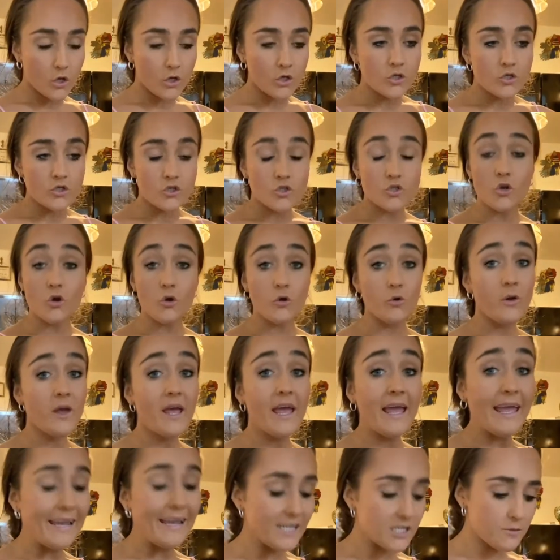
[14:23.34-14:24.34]
So
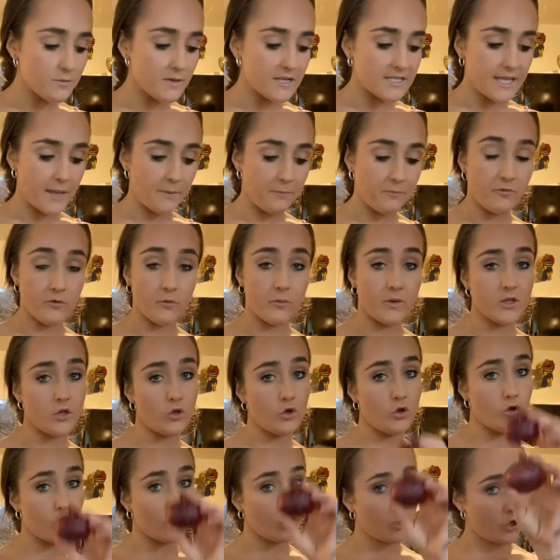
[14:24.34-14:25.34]
here's a wee tip for when
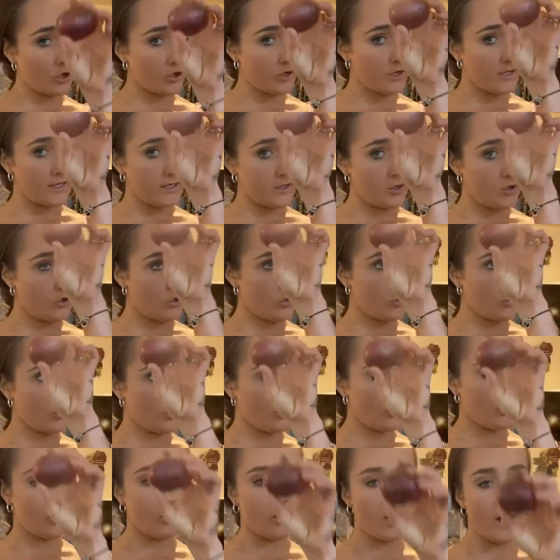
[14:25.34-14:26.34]
you're cutting
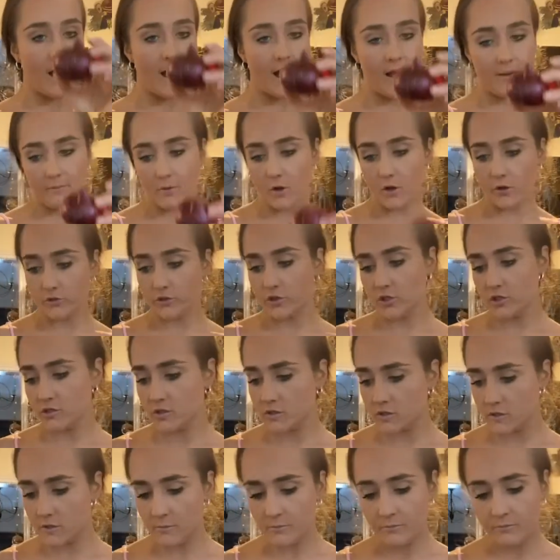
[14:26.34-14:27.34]
your
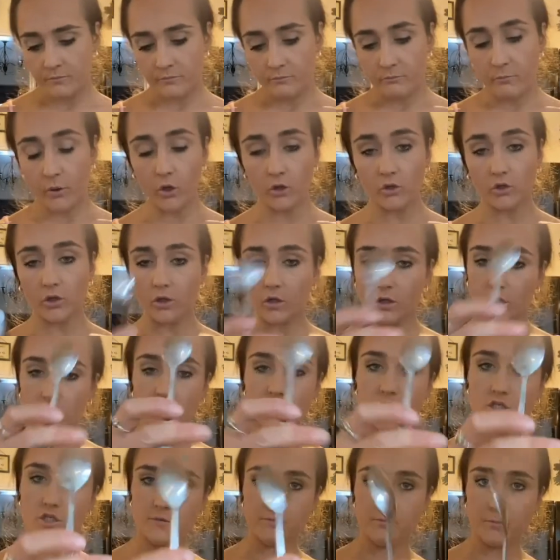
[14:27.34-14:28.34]
onions. Put a
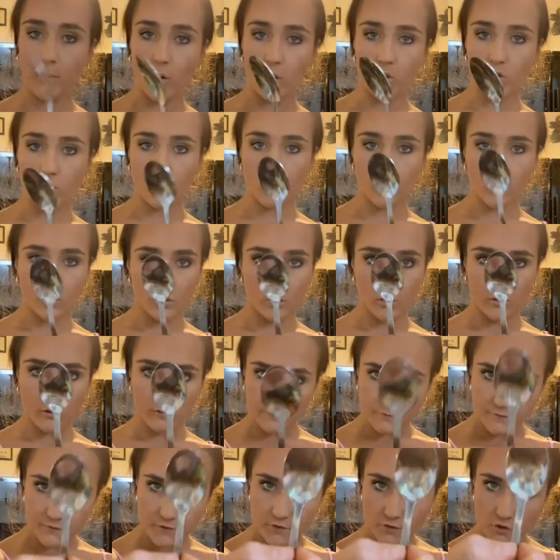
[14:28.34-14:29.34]
spoon
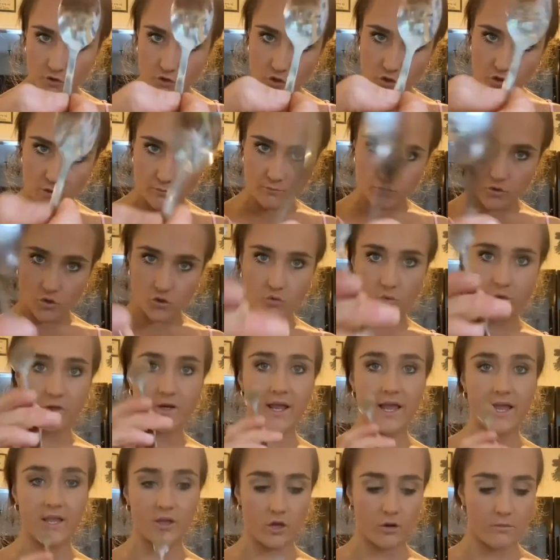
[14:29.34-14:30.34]
of some
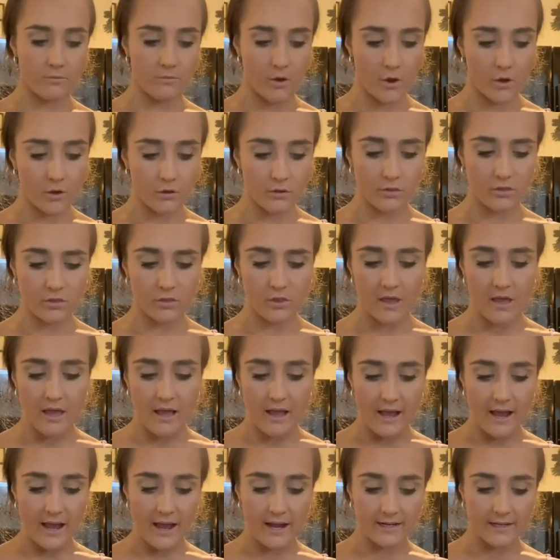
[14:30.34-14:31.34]
sort in your mouth
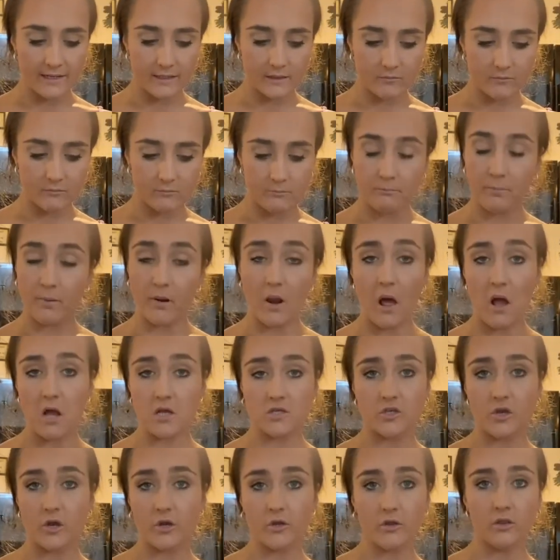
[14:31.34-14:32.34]
and it blocks
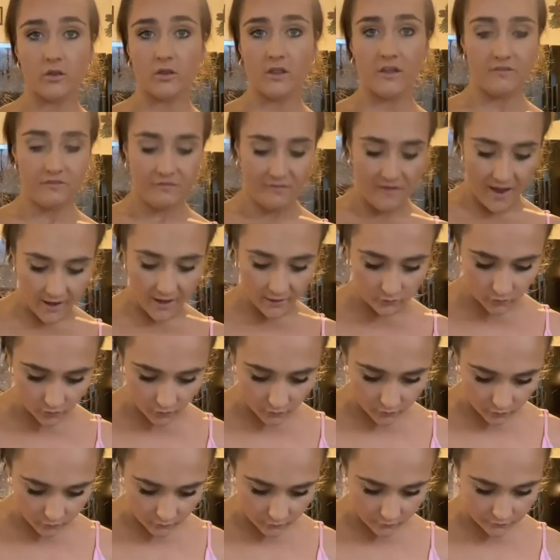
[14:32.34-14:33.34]
out the effect
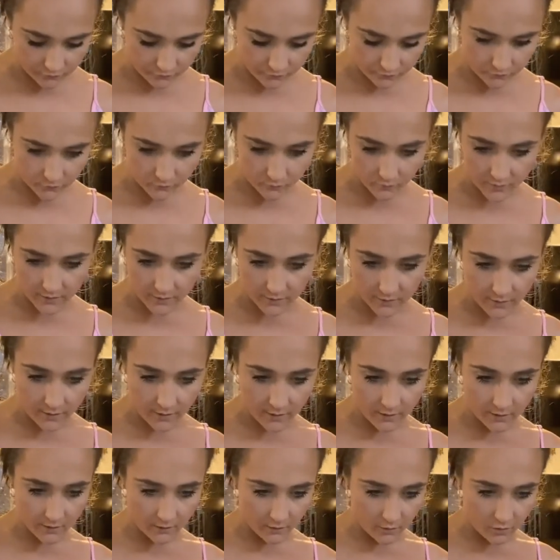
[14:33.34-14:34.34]
of when
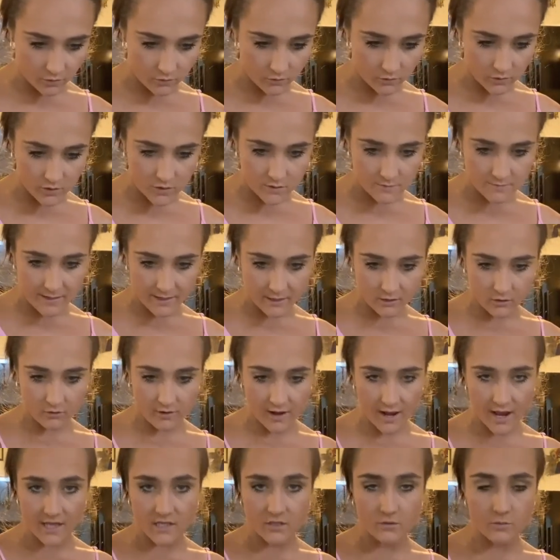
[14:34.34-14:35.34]
the onions make your
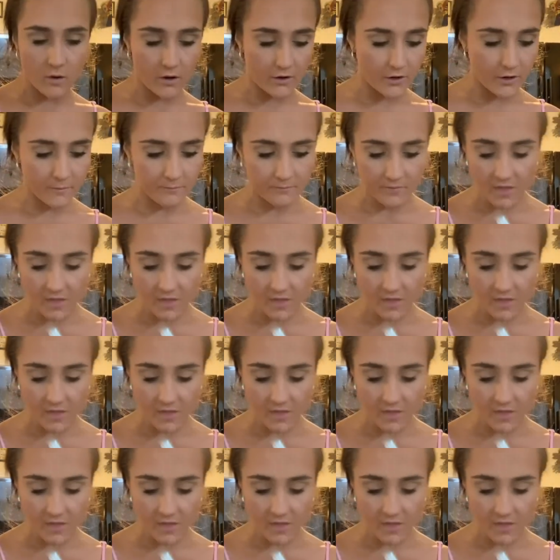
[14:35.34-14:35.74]
eyes water.